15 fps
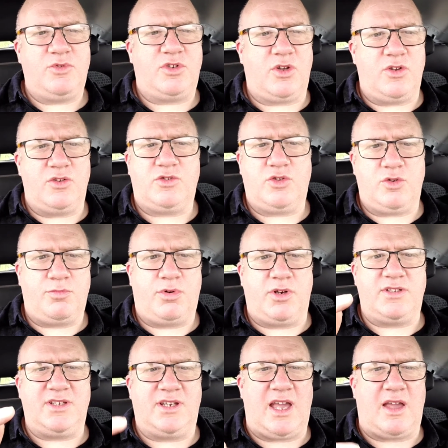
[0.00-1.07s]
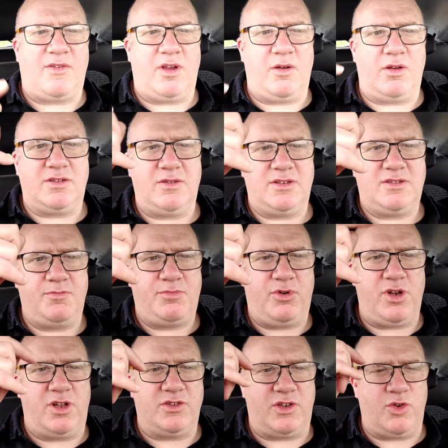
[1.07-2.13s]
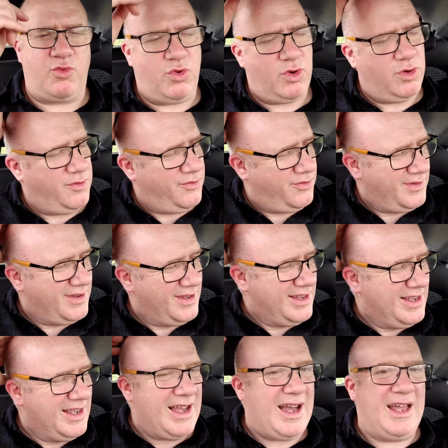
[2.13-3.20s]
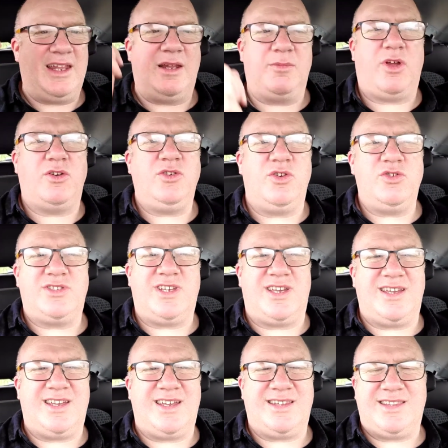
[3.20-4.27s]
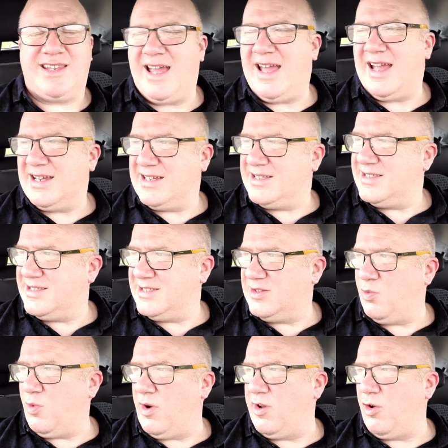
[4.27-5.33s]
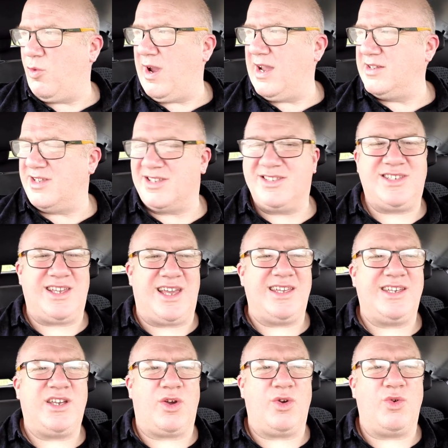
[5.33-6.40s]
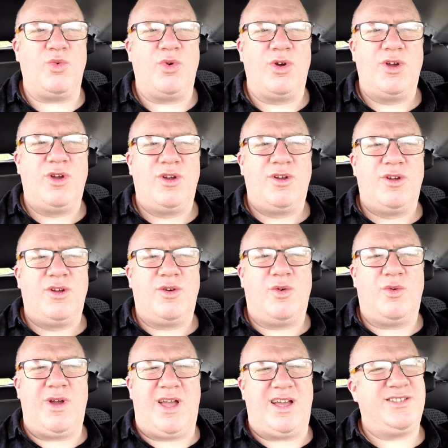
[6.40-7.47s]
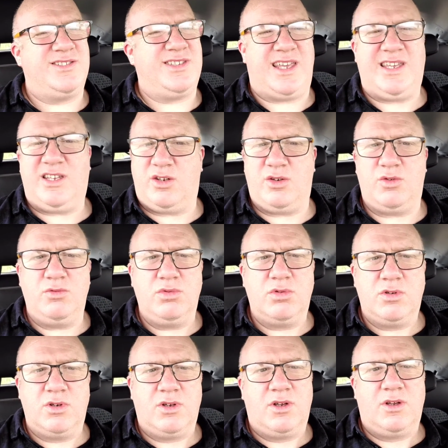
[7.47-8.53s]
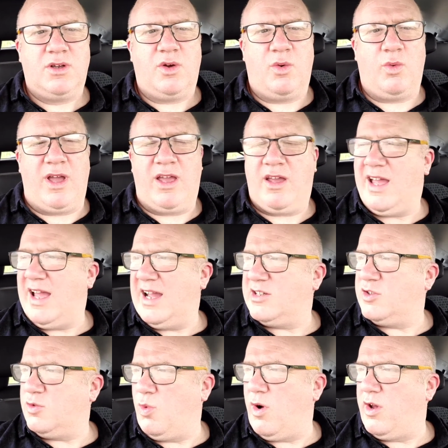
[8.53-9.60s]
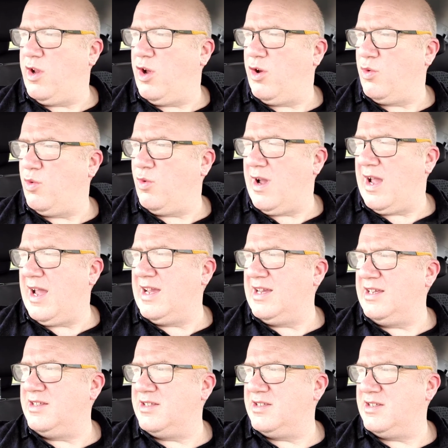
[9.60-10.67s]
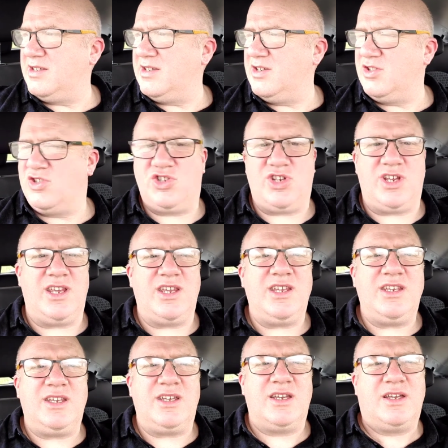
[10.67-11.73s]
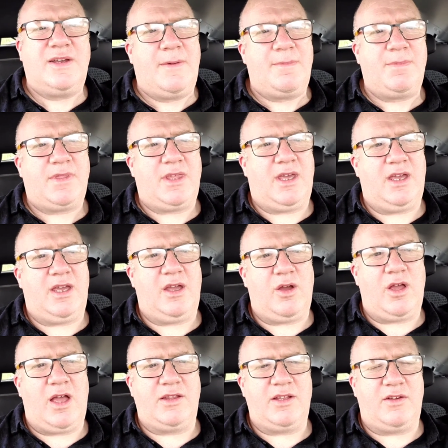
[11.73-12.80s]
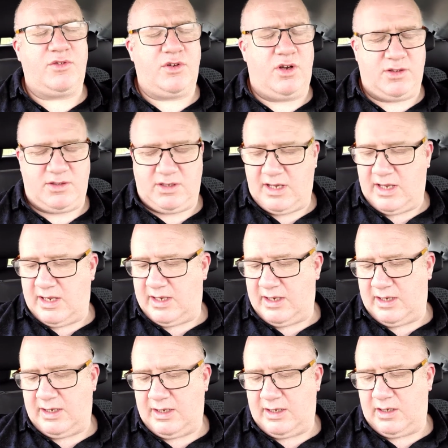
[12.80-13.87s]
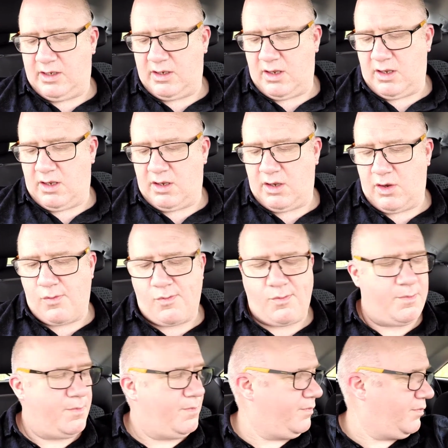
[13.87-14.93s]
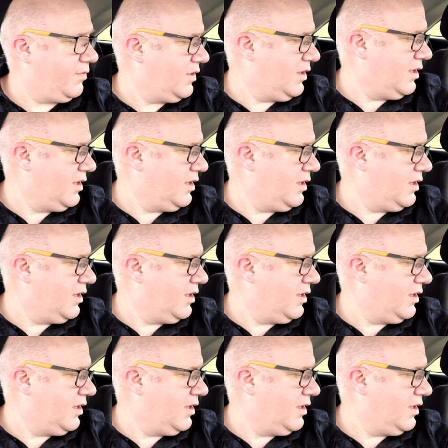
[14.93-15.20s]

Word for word: I'm just going to put it together, put it onto the roof, and I'm going to use a X one oh eight Xiegu Xiegu Uh, X one oh eight G, uh, and I've got a um,